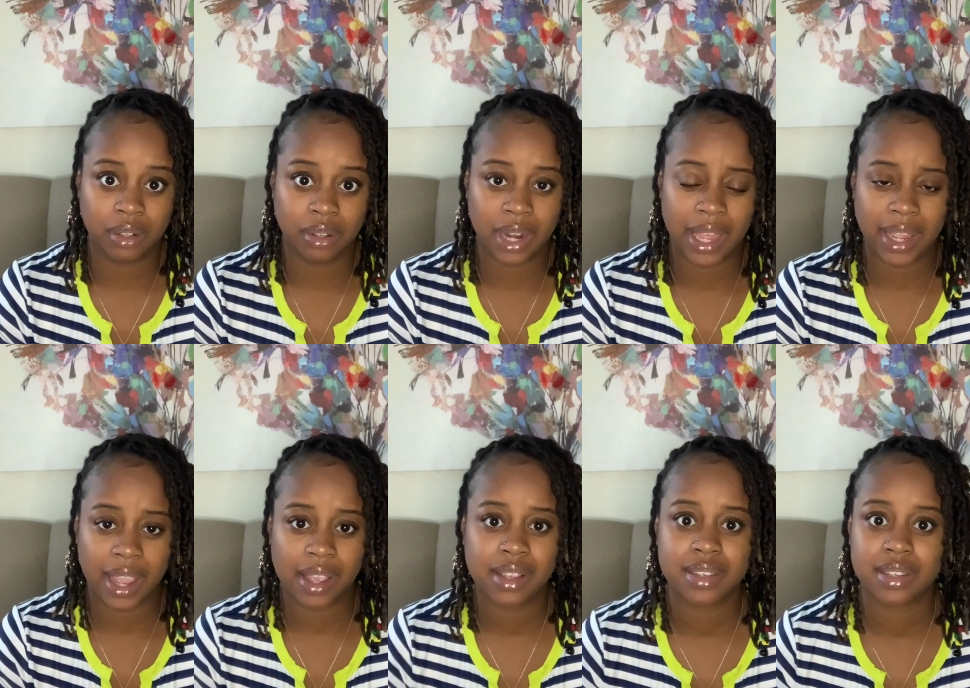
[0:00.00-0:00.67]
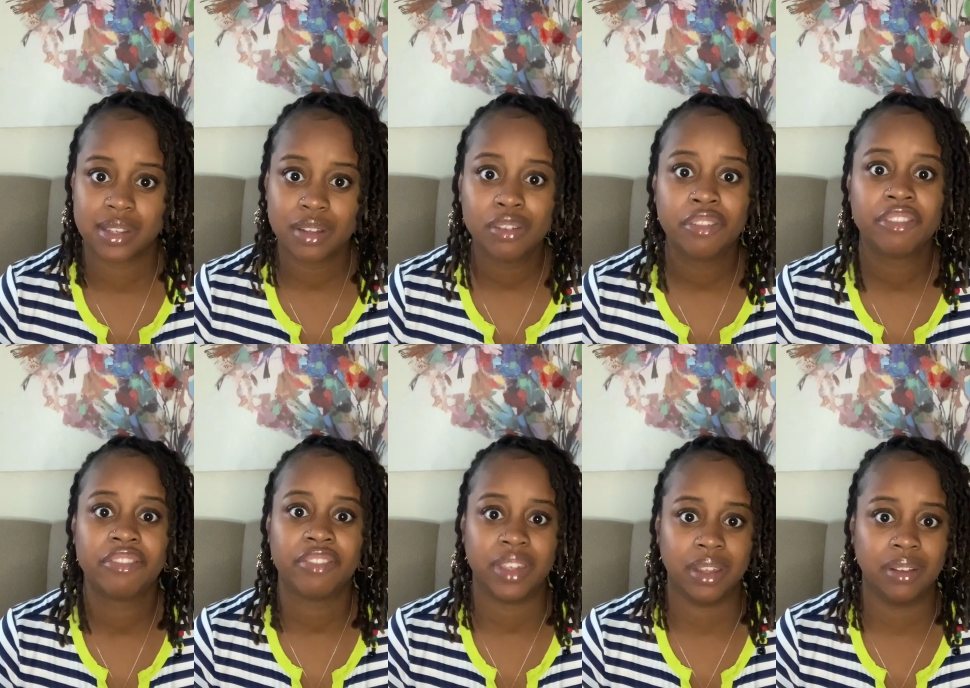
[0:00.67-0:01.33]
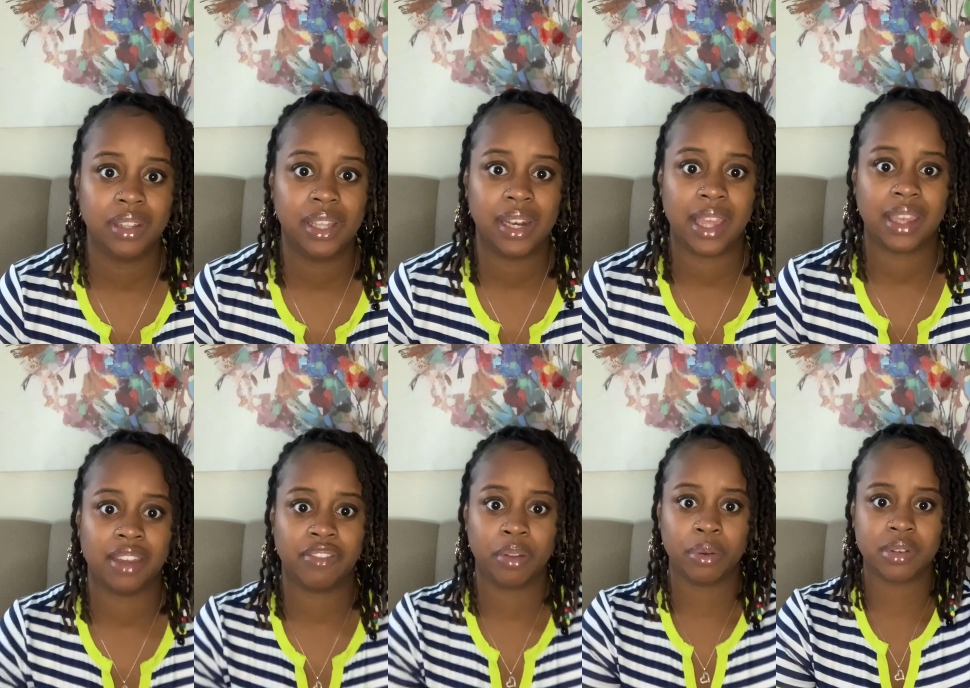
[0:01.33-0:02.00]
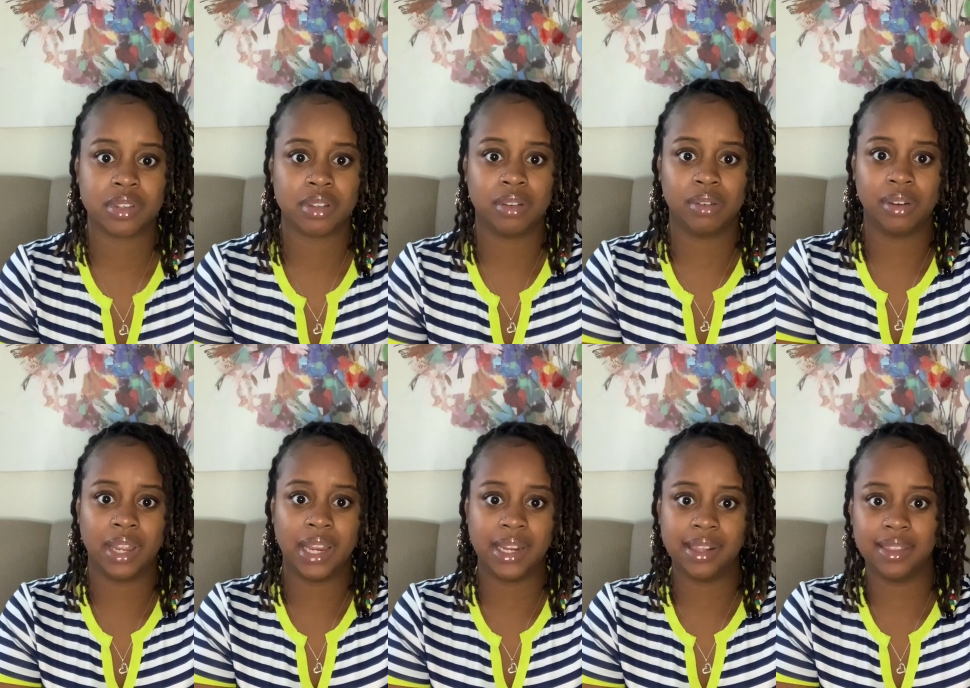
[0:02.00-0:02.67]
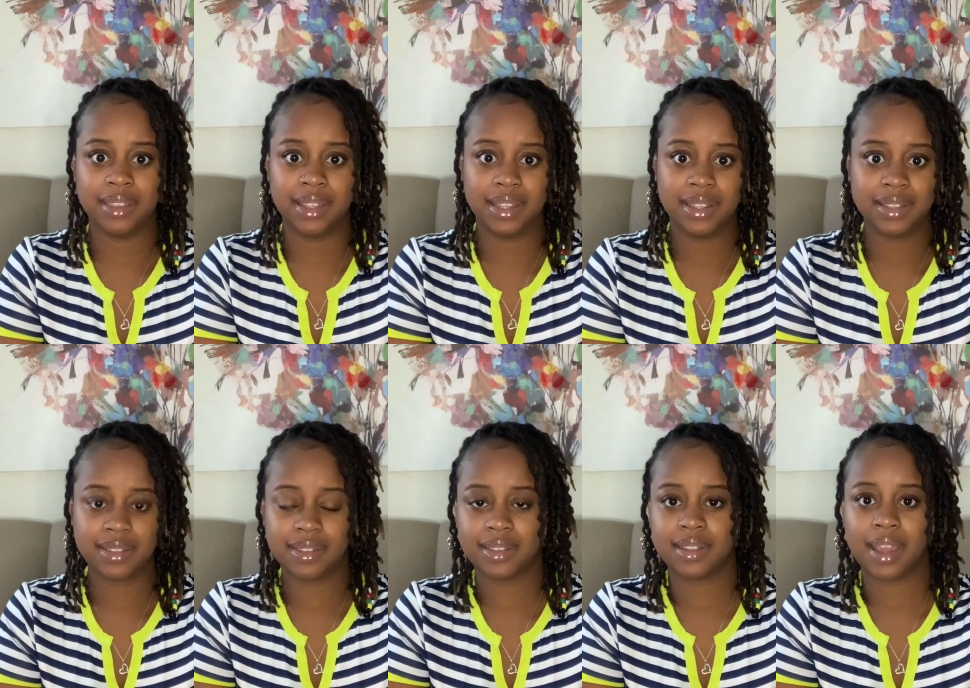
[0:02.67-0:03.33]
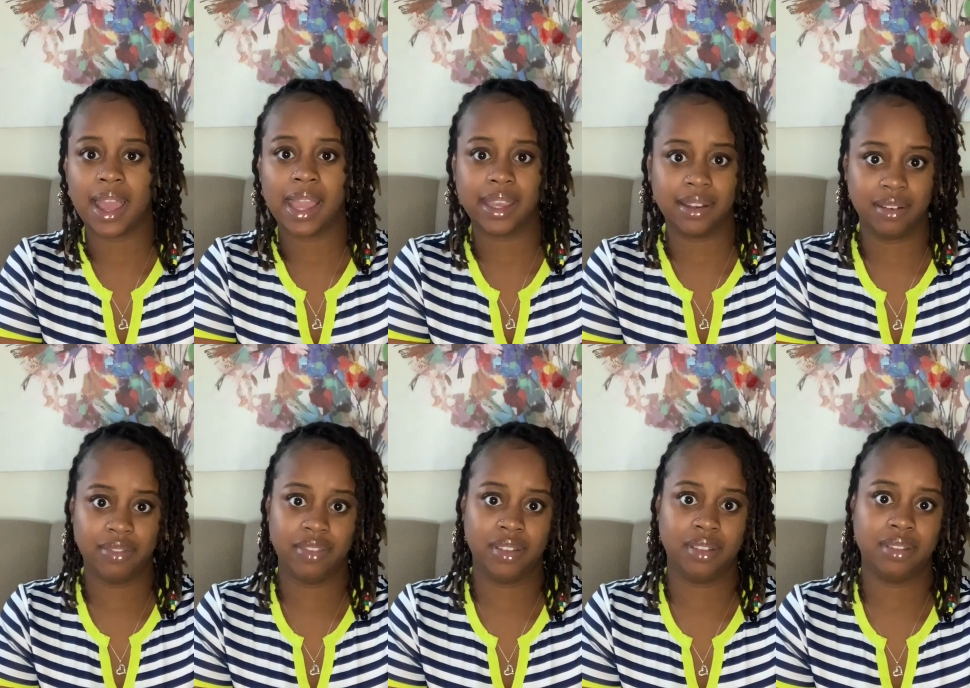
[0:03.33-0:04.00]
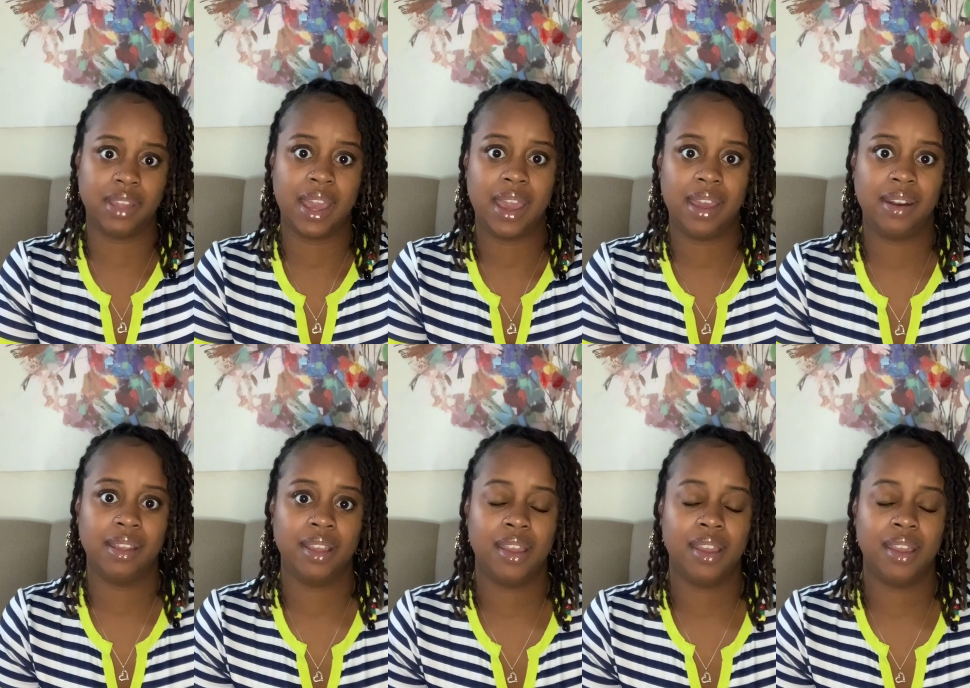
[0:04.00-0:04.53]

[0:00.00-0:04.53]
Like, I could still feel it. Like, if you were to go like this, I can feel that.